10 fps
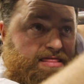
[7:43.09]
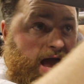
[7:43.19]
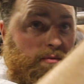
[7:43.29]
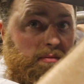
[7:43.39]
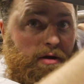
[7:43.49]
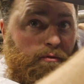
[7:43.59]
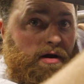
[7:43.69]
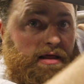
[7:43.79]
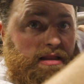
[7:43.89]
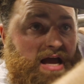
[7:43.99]
that would be a
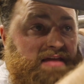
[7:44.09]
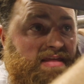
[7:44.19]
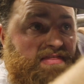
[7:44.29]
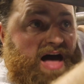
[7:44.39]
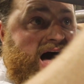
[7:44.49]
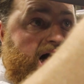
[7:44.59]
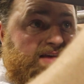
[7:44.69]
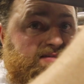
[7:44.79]
running light, and then the high